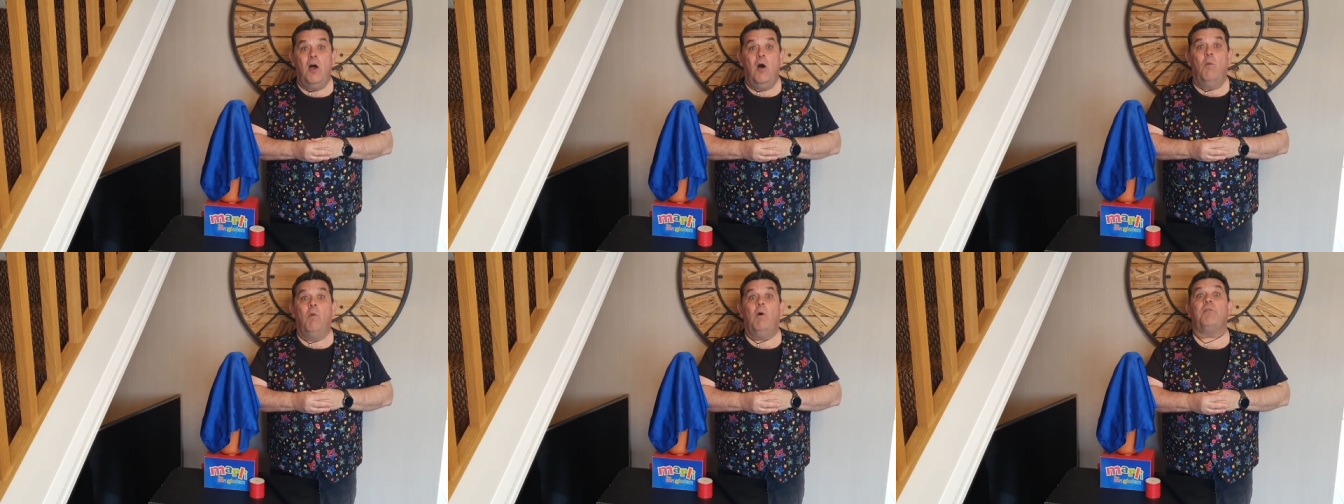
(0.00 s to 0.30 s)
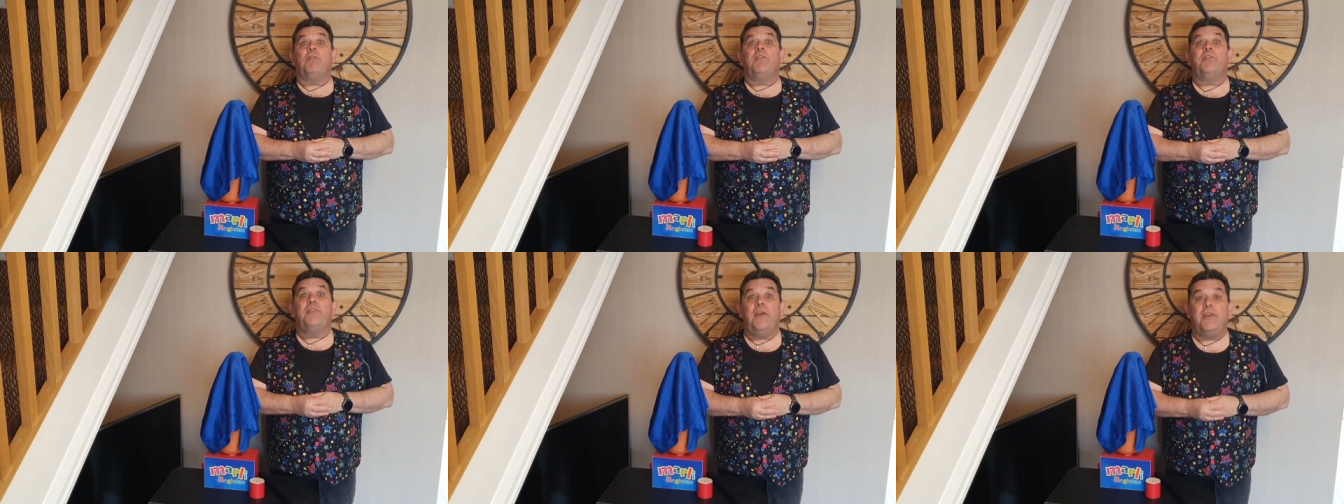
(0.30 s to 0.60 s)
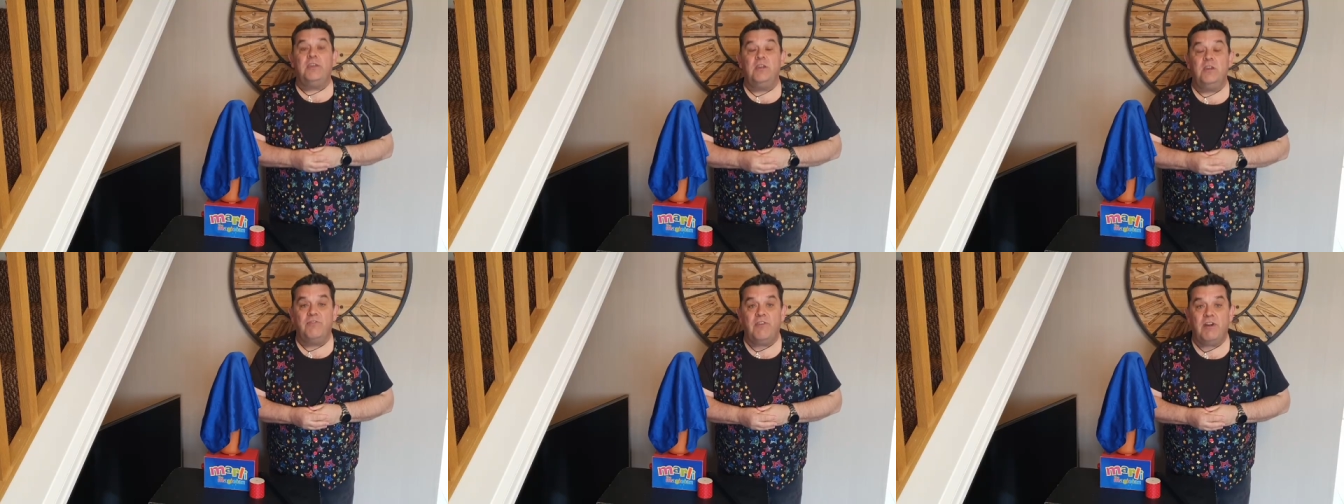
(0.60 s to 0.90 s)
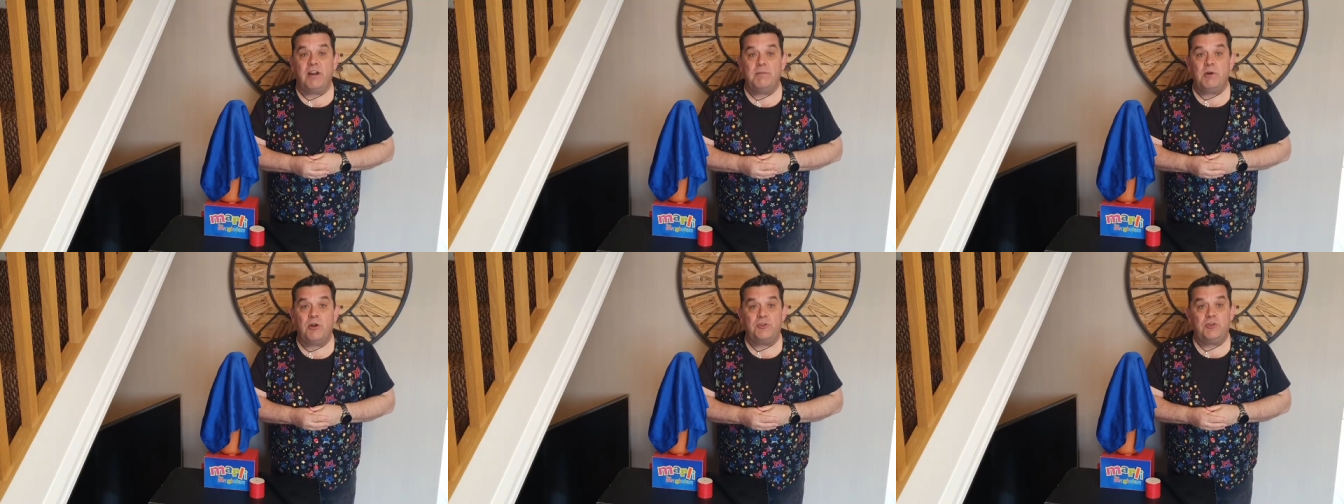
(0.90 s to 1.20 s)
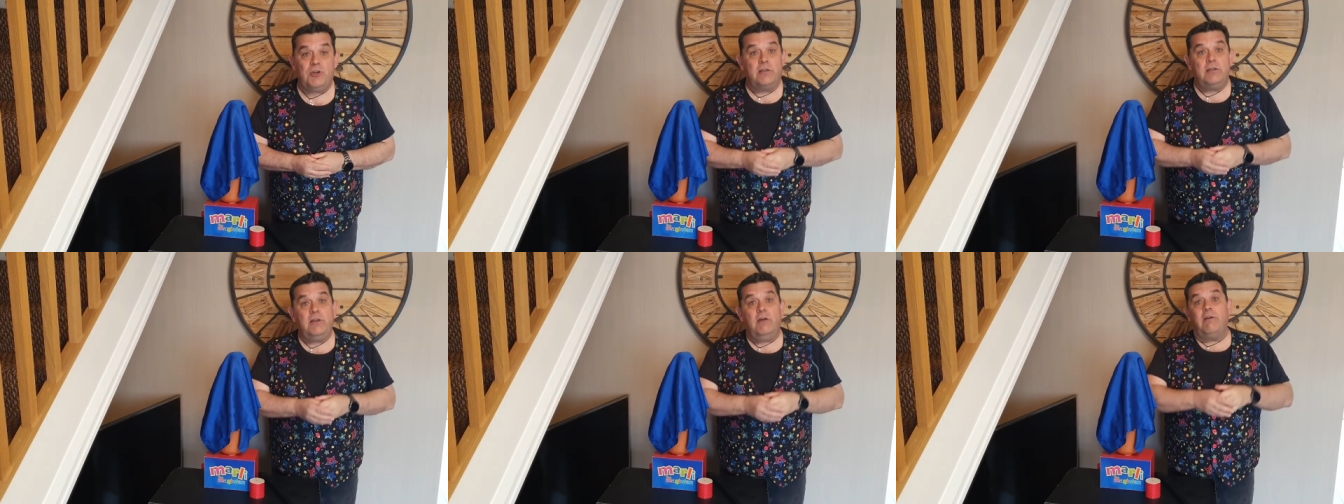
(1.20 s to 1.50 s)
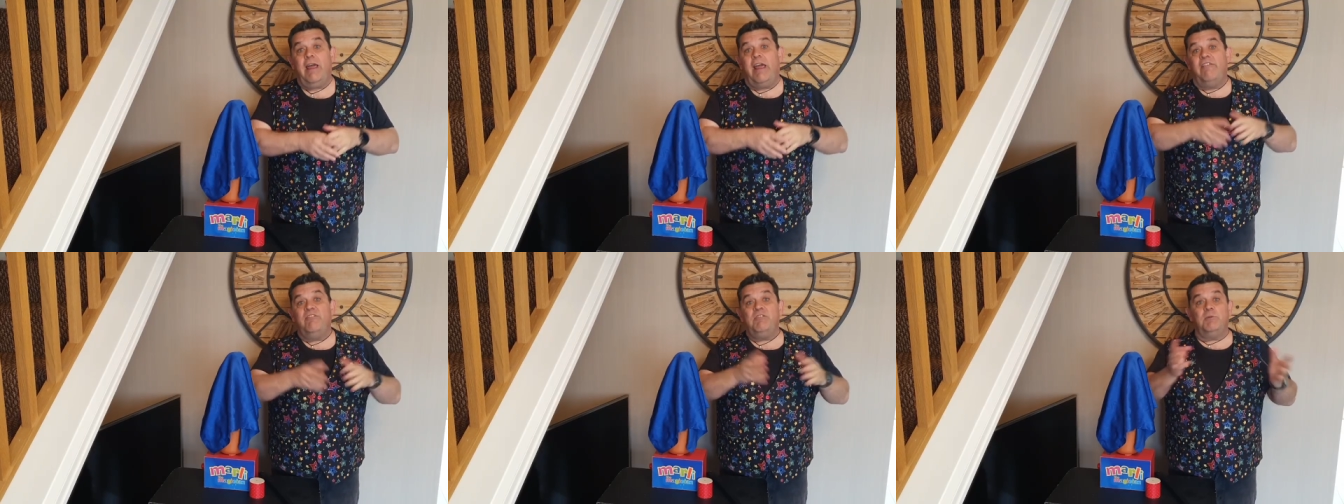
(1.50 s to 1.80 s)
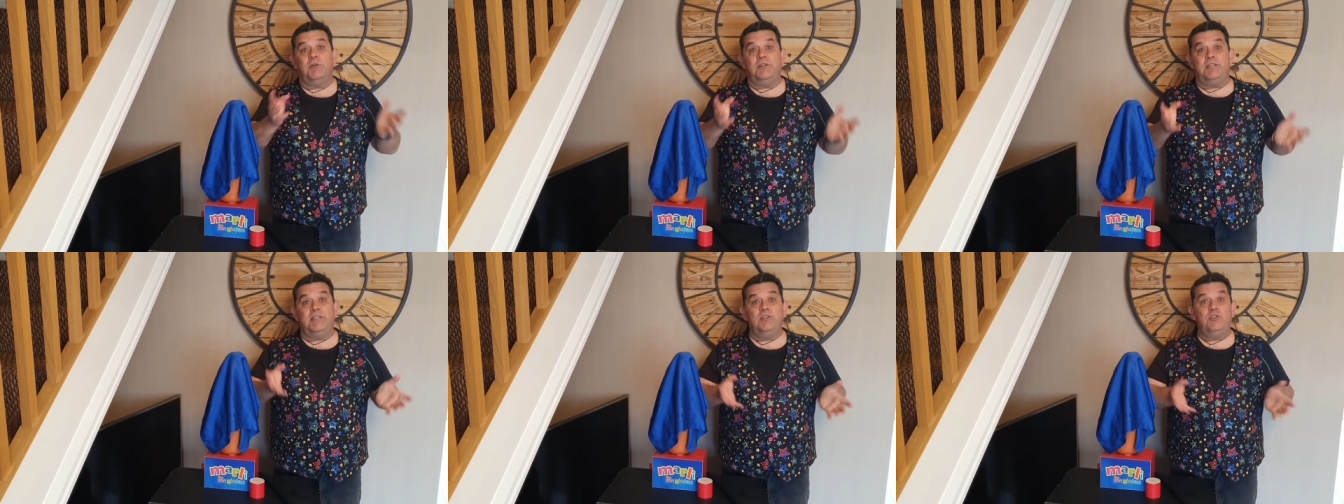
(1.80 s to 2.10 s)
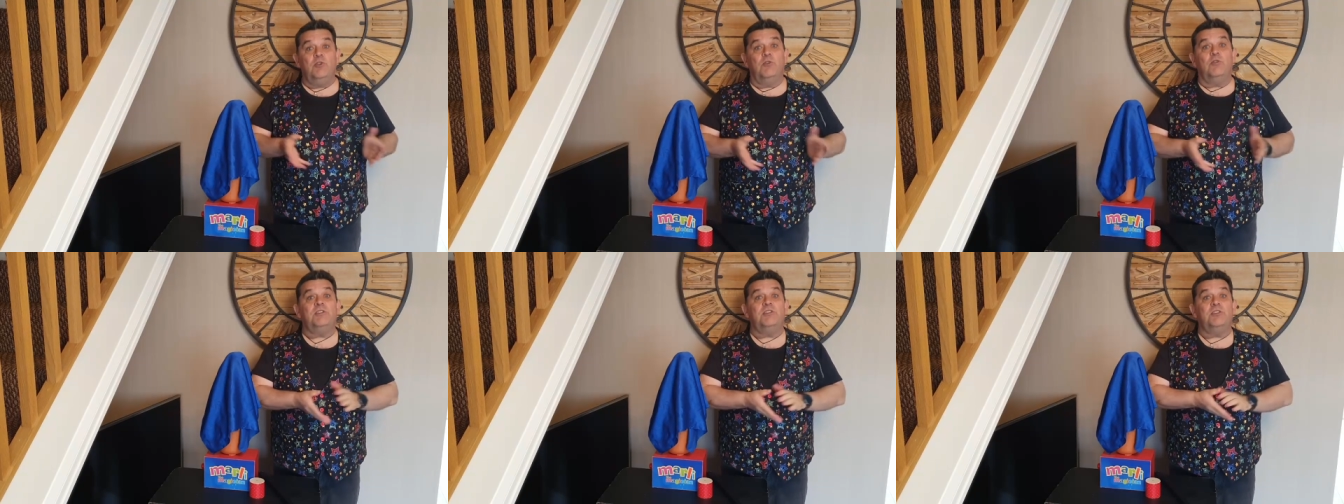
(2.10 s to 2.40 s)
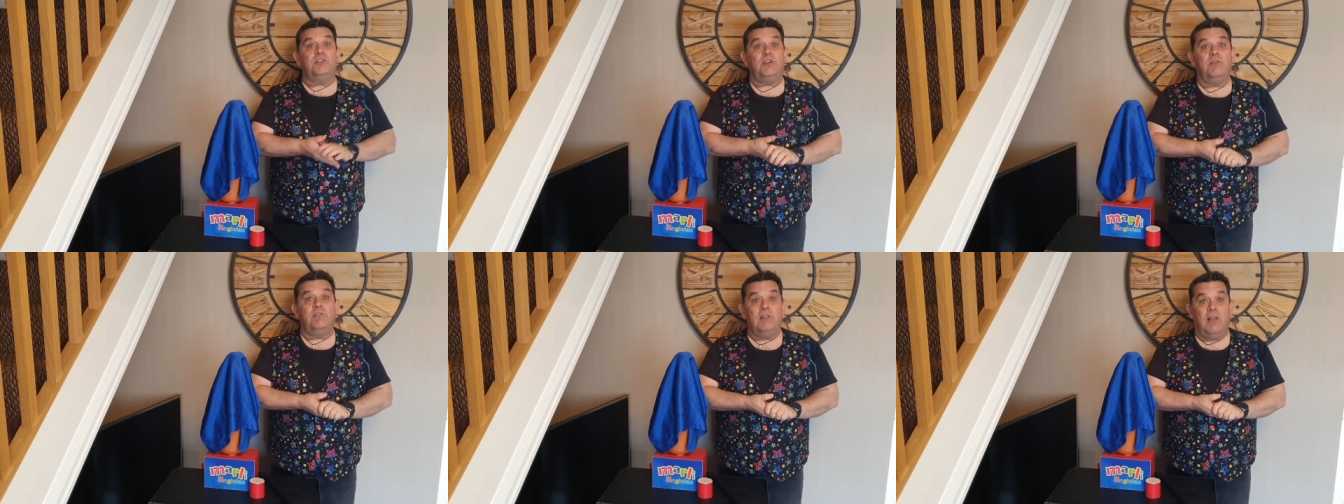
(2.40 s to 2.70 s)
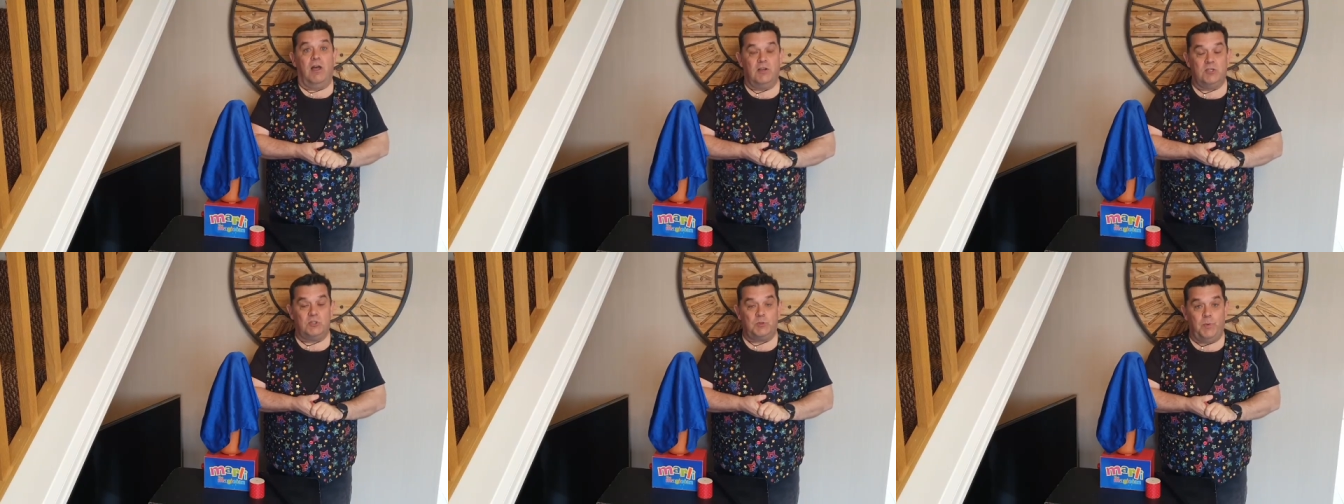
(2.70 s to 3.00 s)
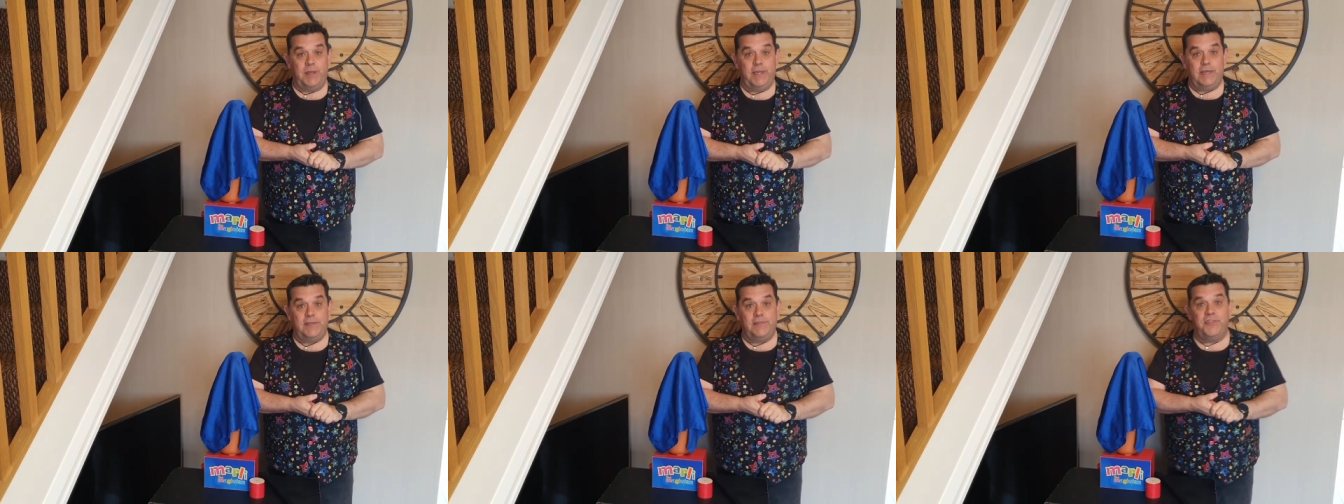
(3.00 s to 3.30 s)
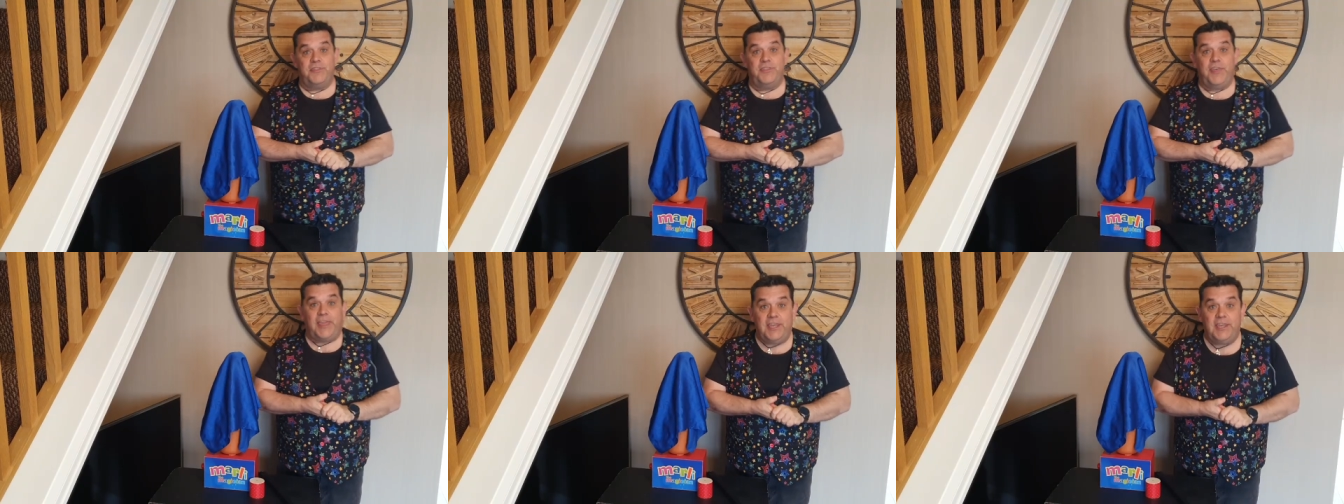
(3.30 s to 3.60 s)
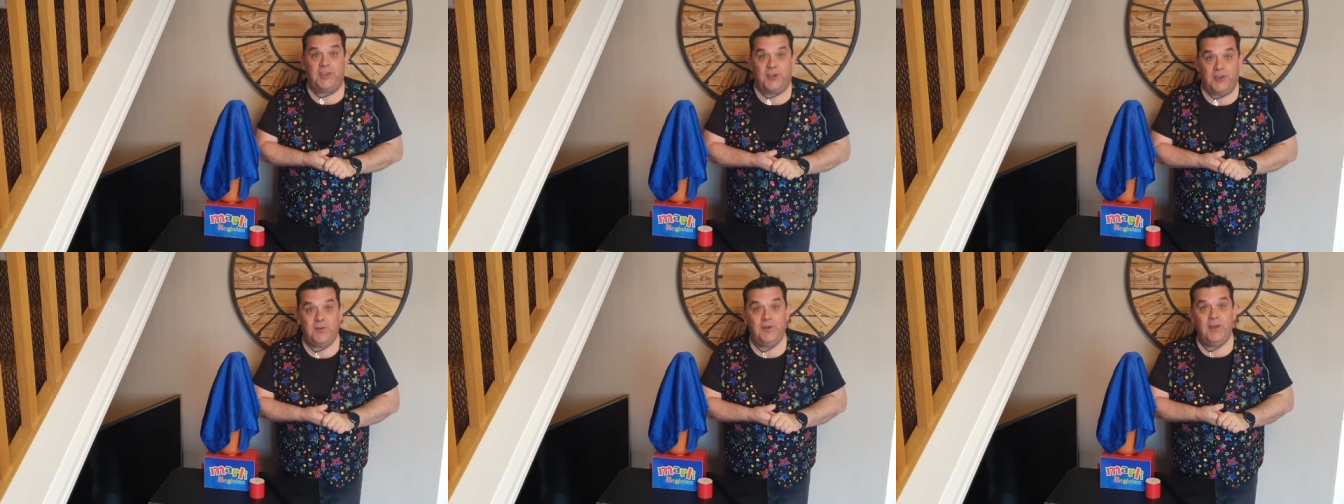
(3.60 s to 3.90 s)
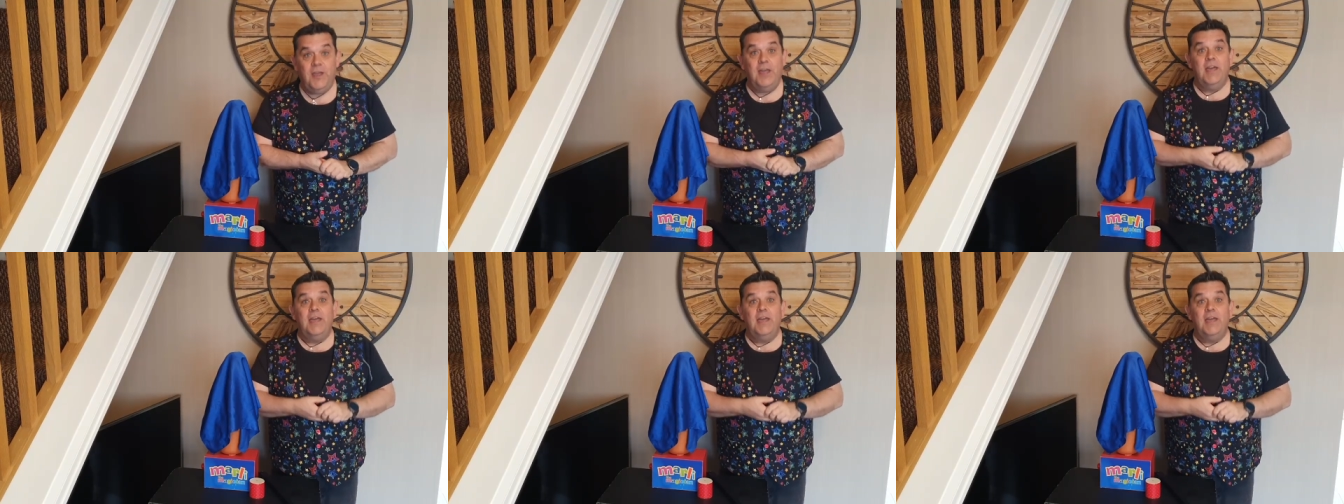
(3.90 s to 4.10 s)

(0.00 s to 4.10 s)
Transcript: Well, thank you very much. I know everybody enjoyed the show last week, and thank you